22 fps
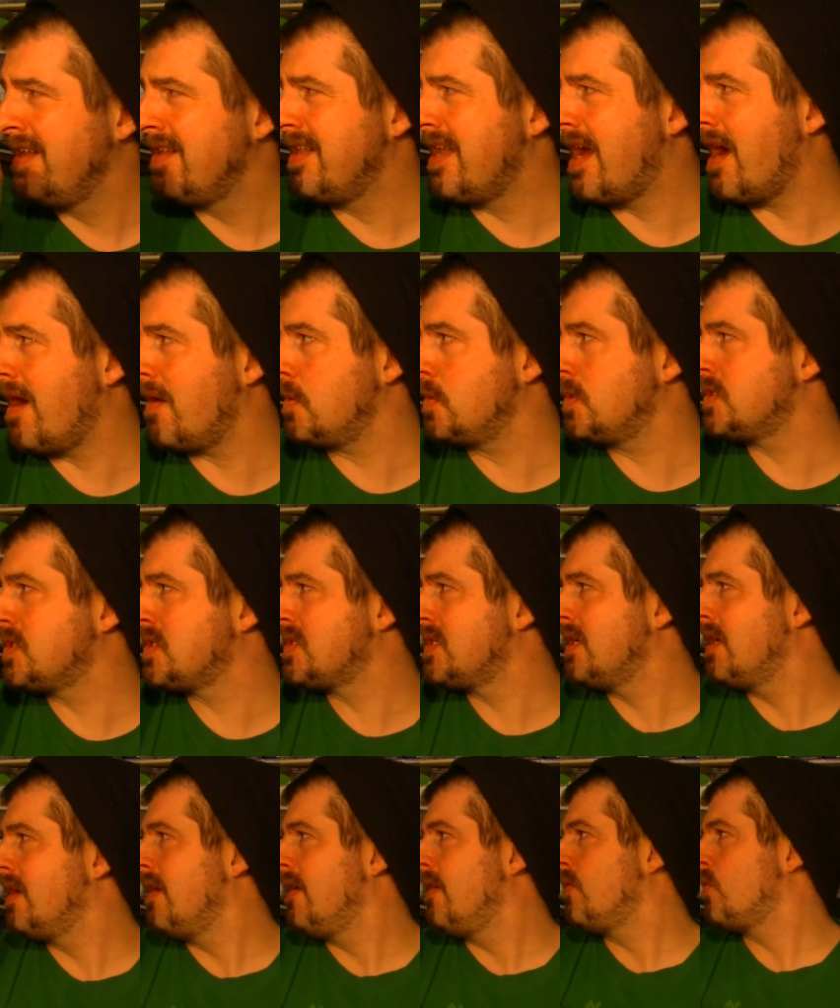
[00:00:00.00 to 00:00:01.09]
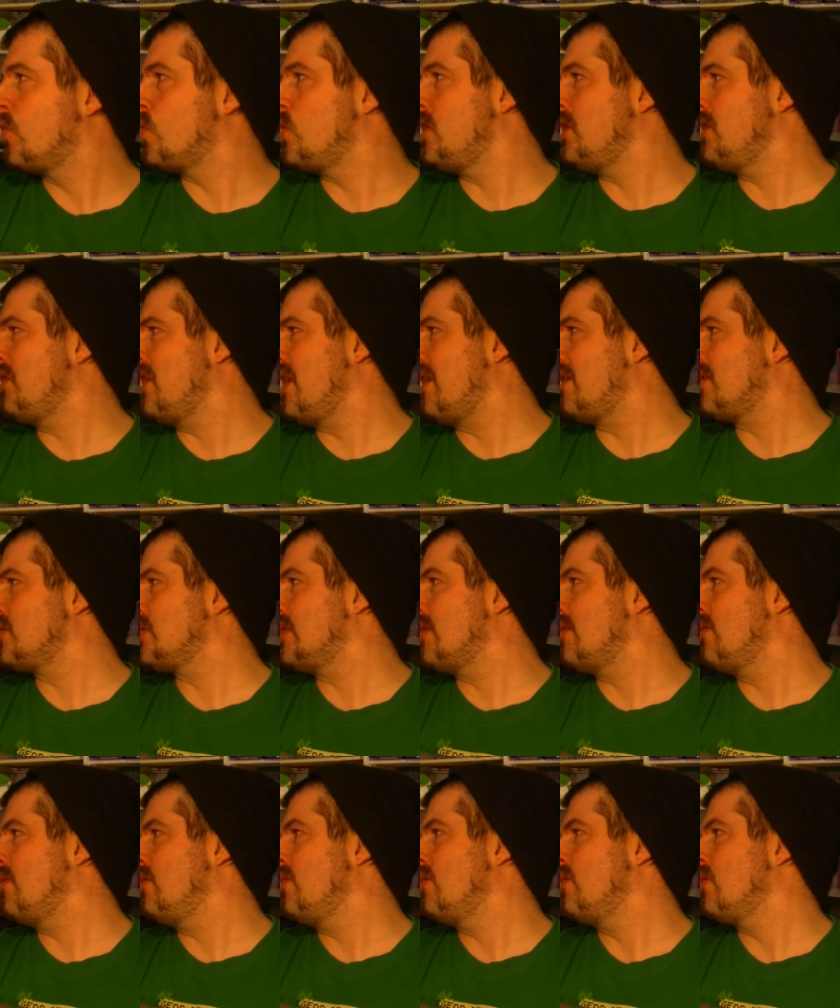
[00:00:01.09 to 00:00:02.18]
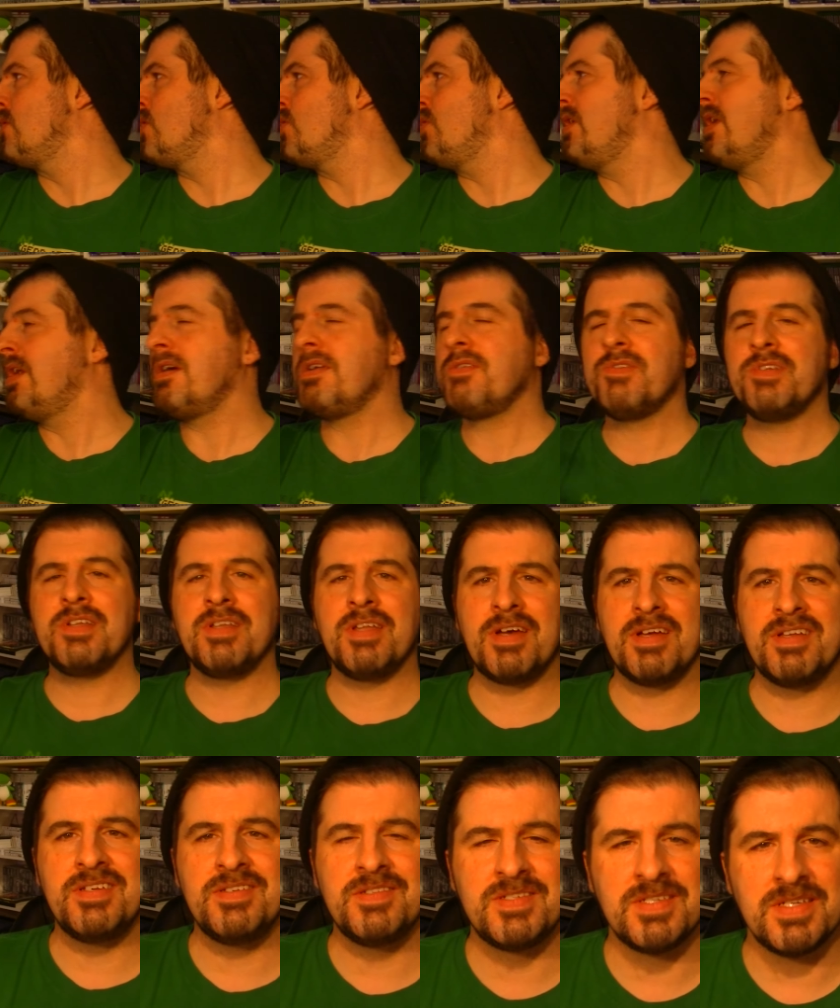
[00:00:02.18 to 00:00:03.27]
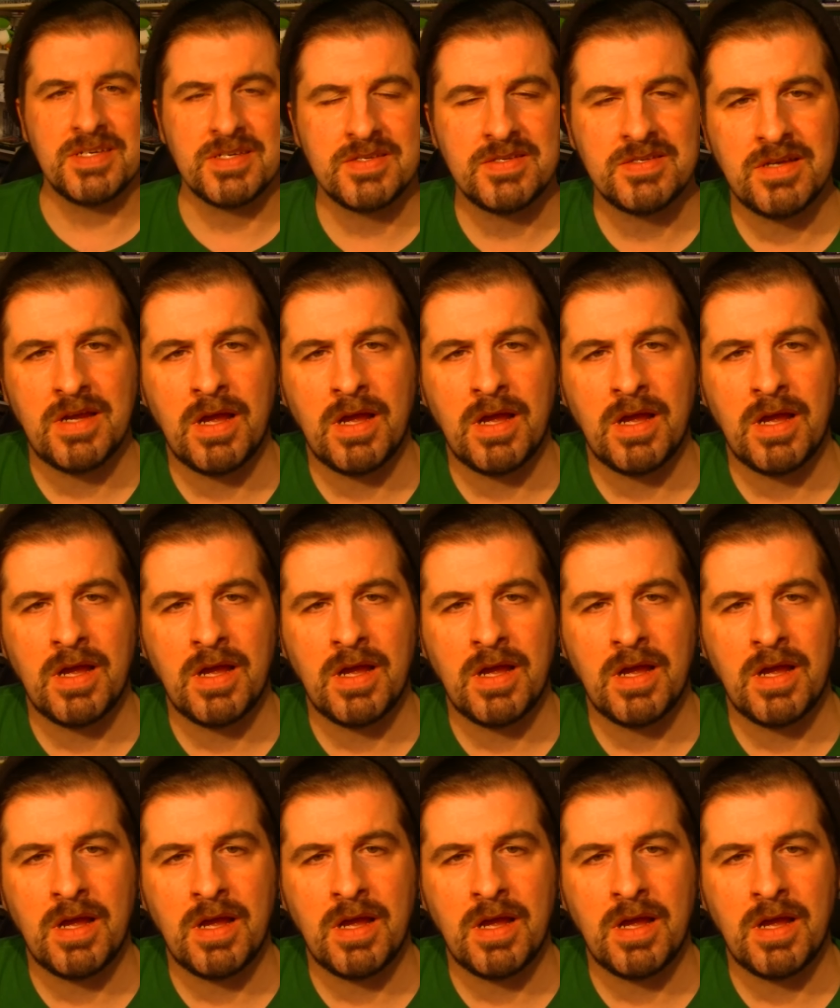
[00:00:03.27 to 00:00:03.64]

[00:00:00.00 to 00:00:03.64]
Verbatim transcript: Now it's 3,396.